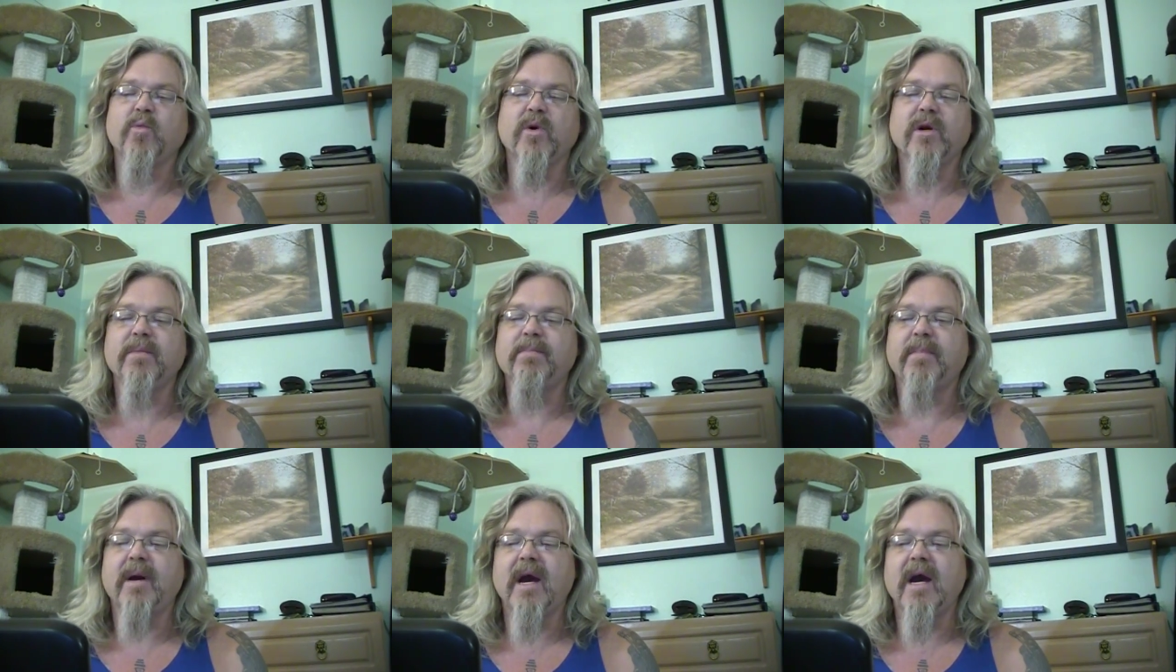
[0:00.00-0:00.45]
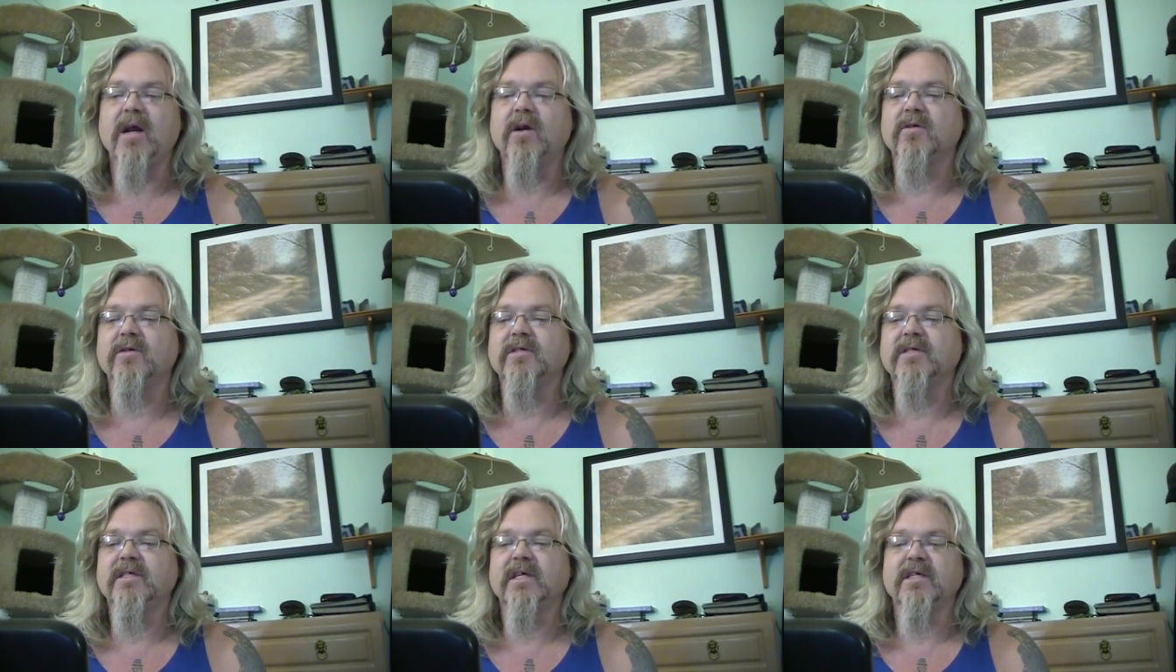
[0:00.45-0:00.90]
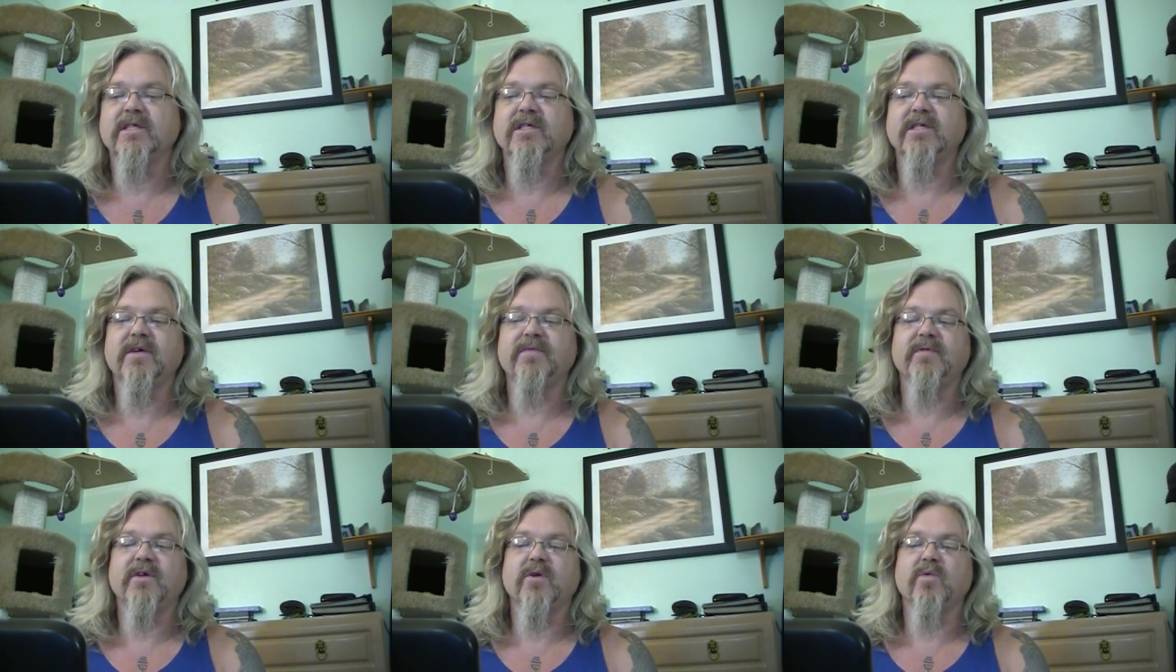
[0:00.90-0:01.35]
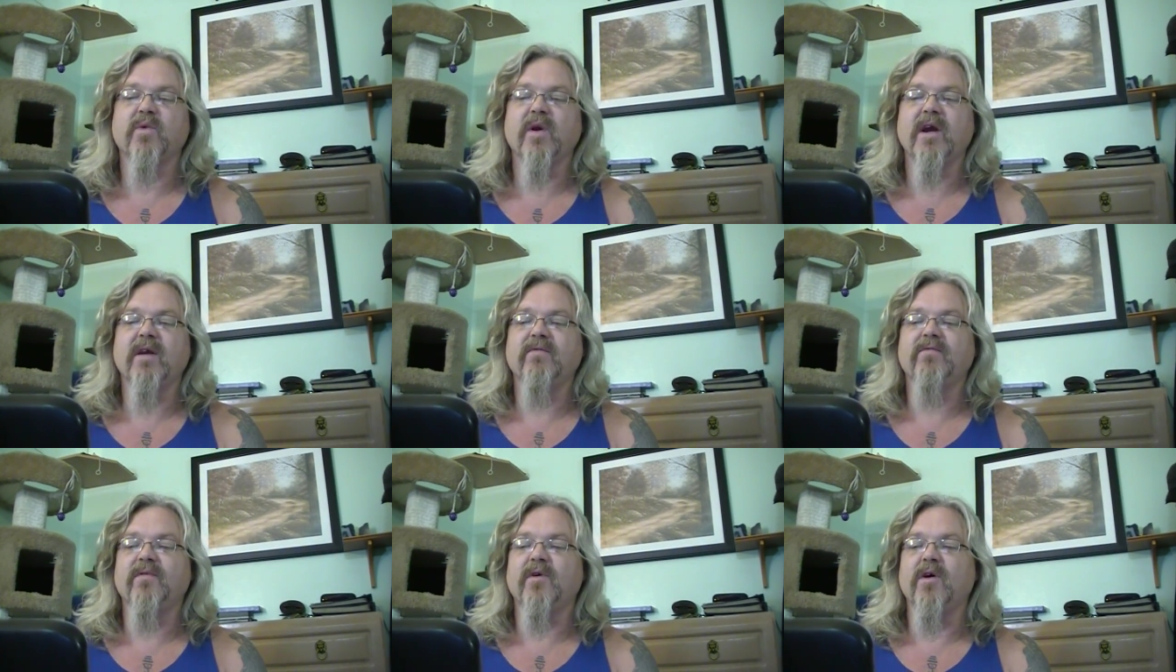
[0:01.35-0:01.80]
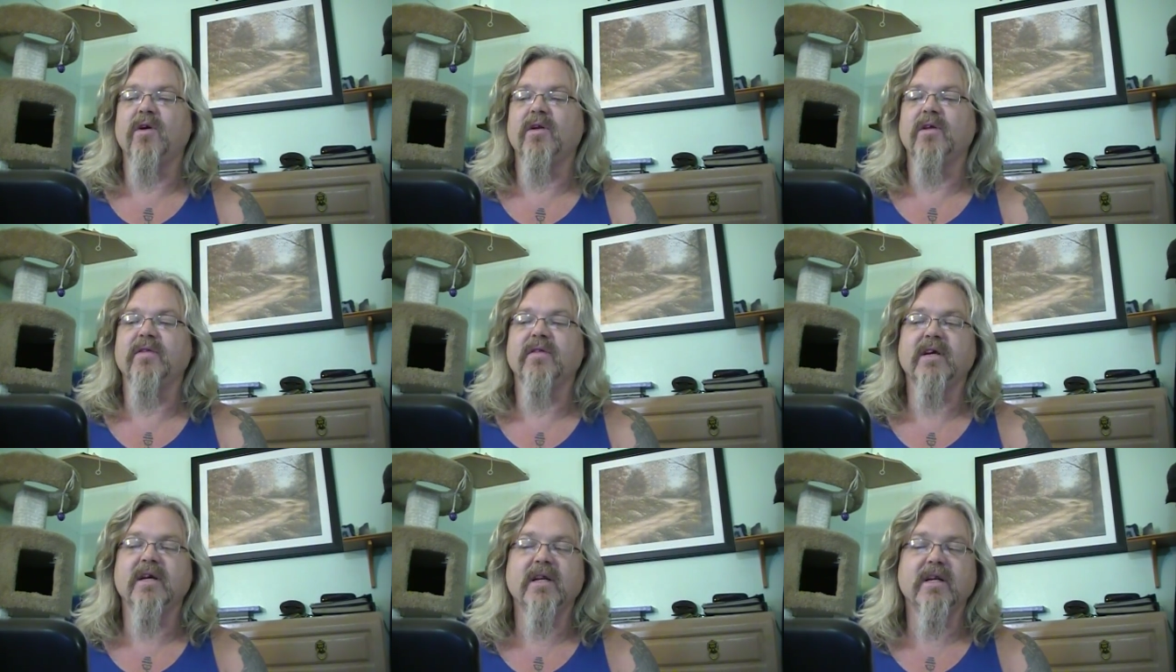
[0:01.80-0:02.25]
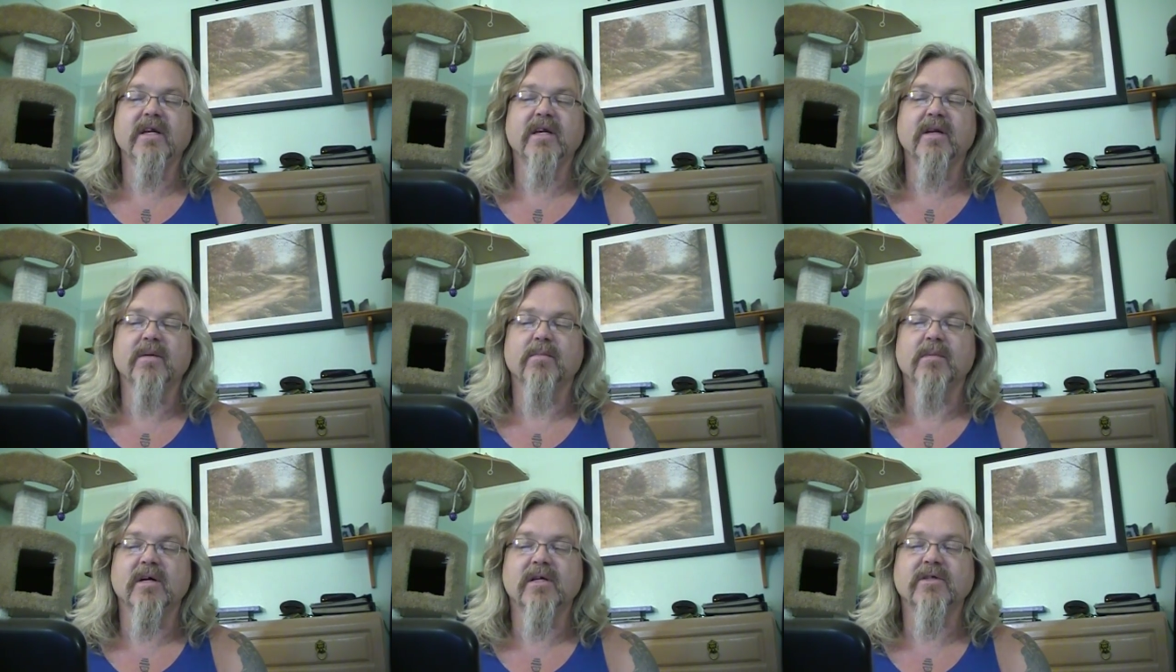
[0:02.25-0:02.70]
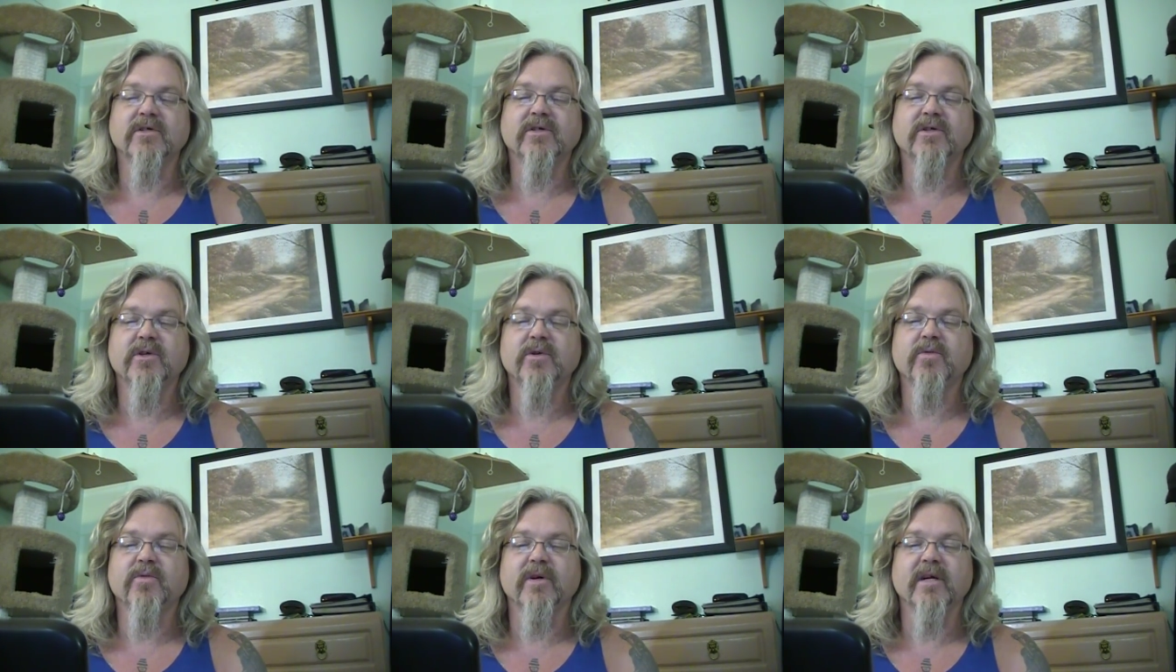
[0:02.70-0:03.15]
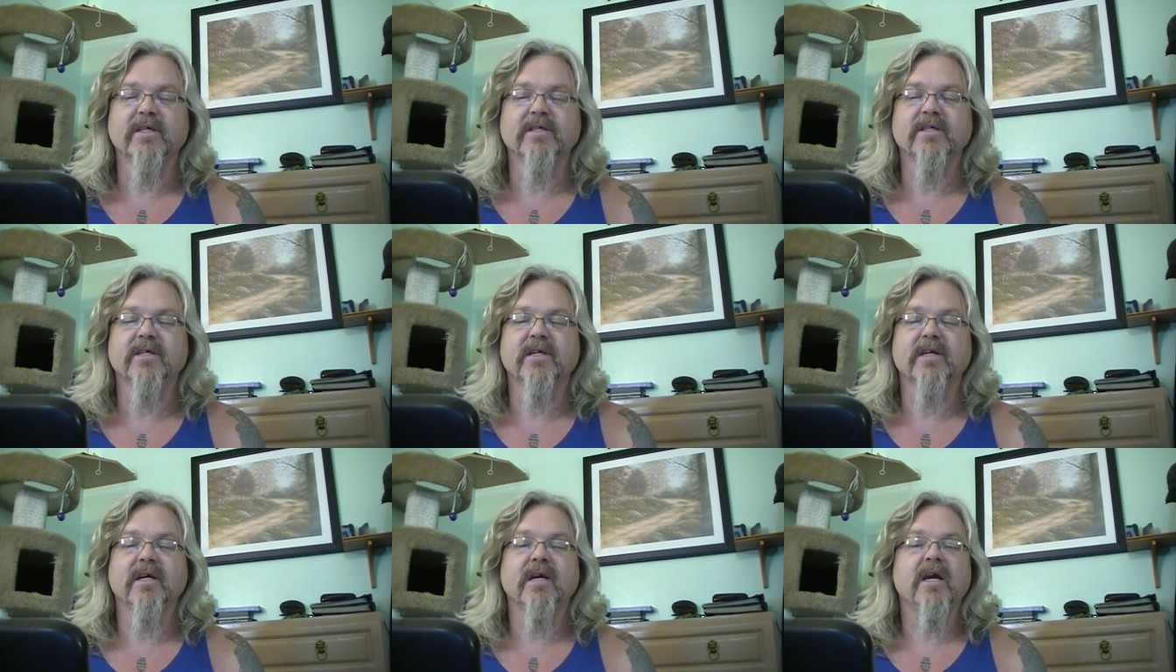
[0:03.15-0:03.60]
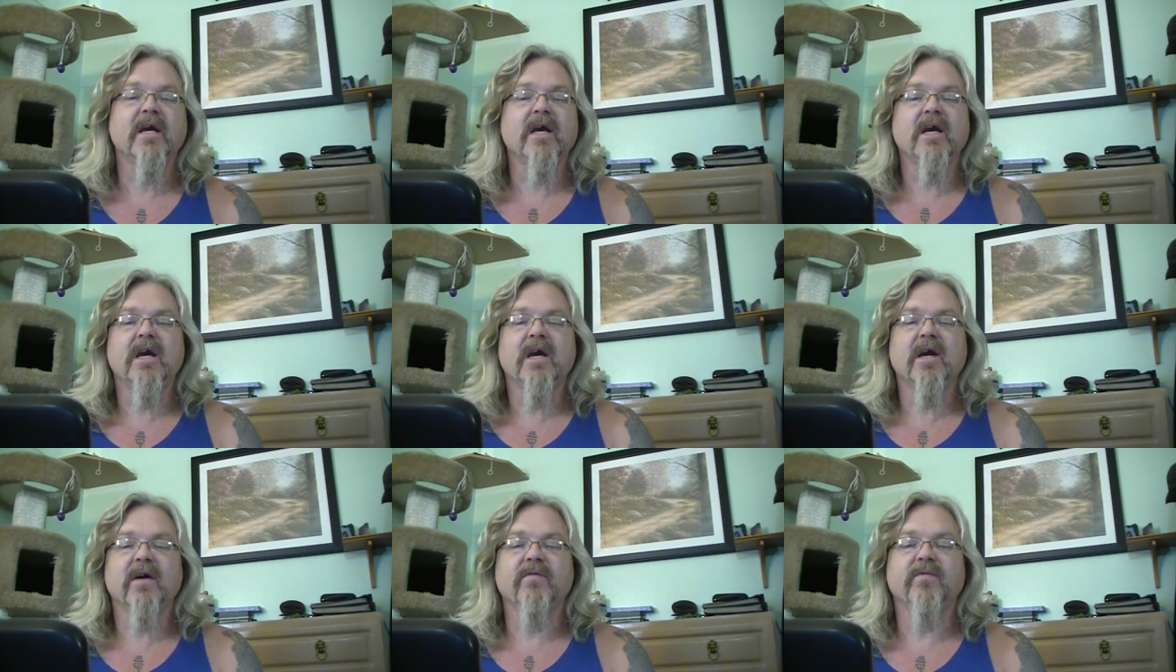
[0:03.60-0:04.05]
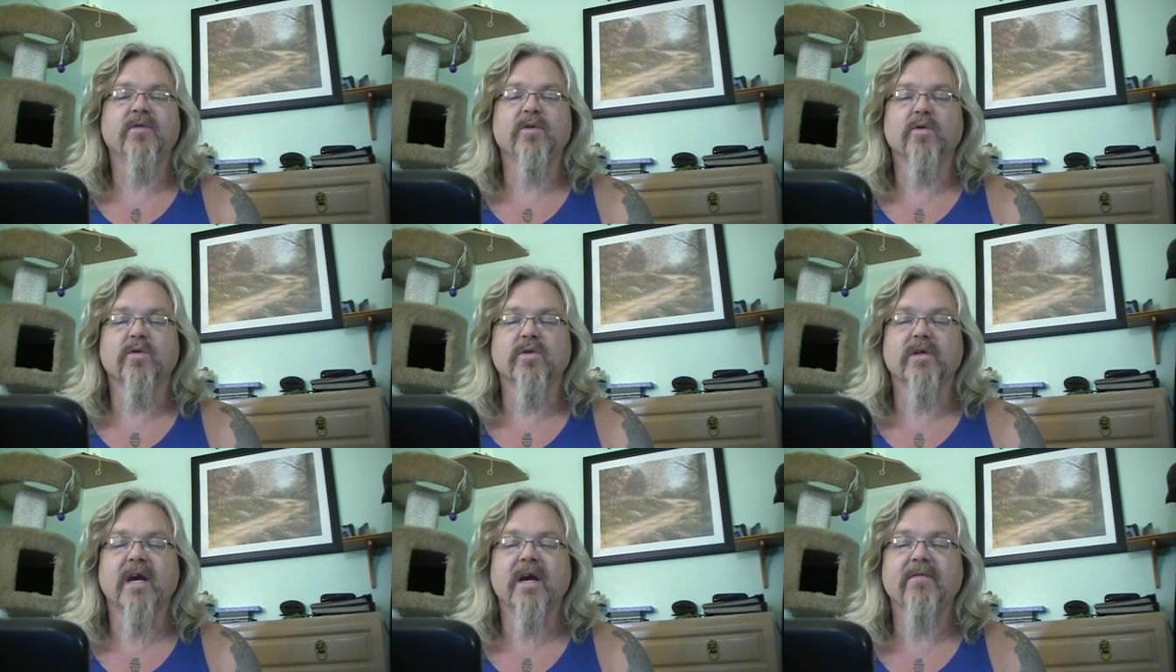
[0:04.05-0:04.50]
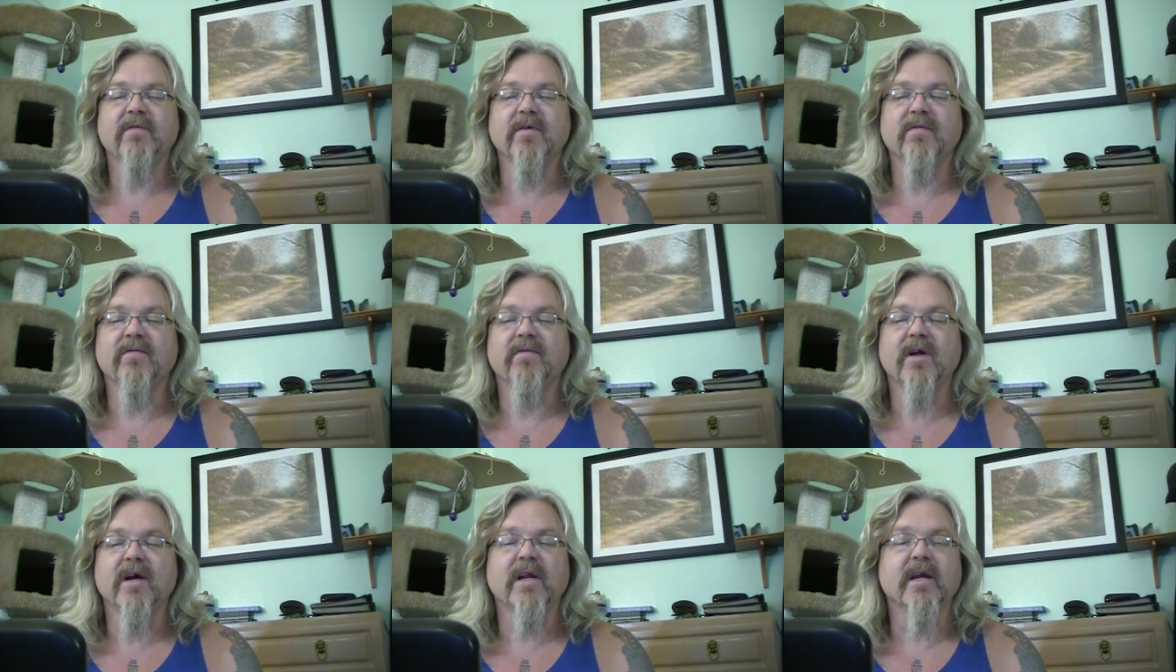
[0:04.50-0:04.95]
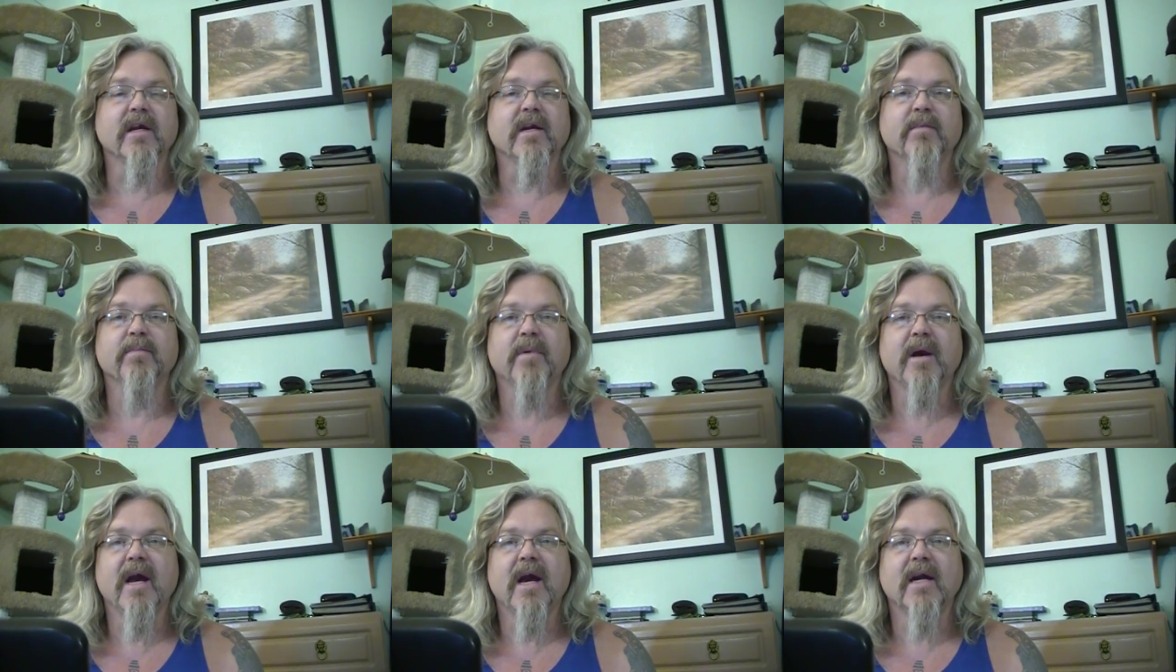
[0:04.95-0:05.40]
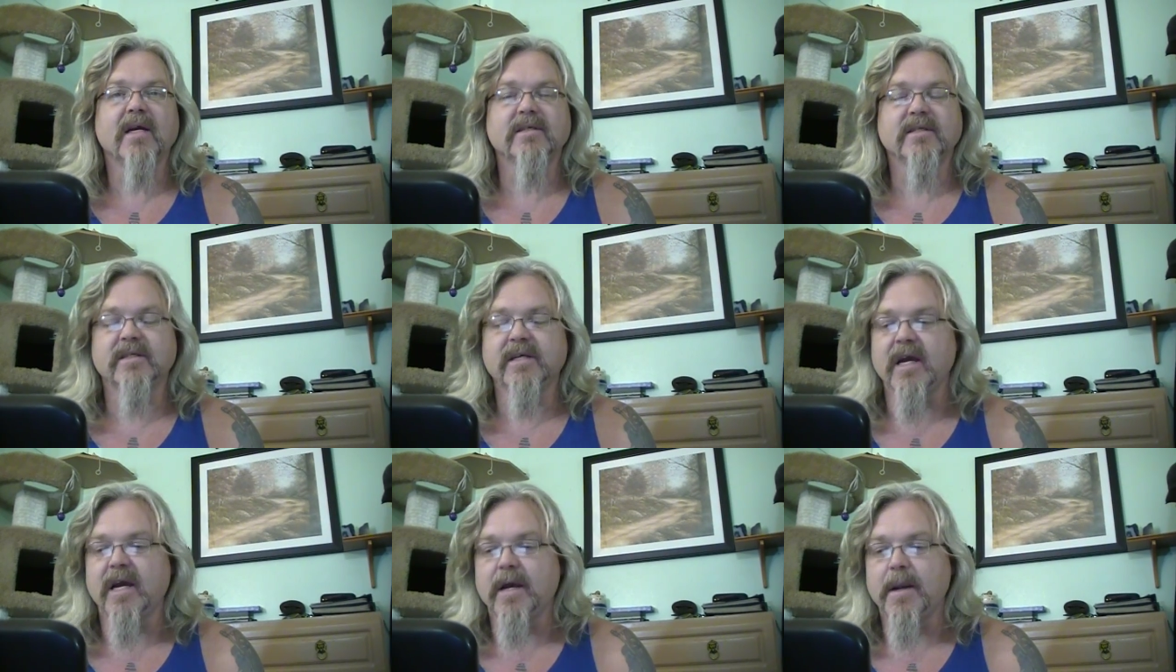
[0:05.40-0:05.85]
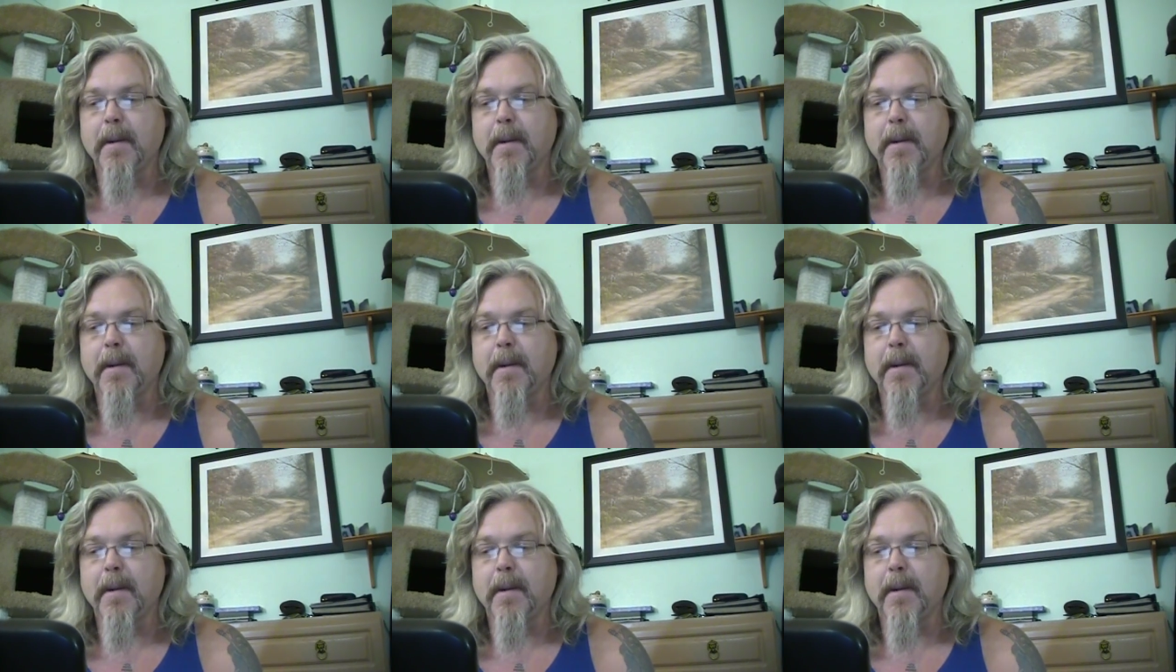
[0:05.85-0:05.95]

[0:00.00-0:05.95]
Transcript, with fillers: wind patterns that shifted rainfall in the Indian monsoon region and fueled heavy flooding in Pakistan.